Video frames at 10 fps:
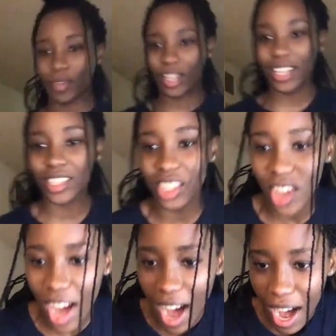good
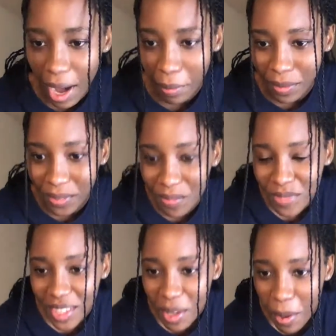job.
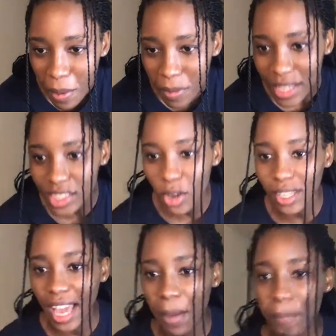It's
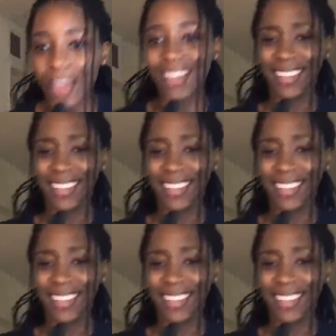okay,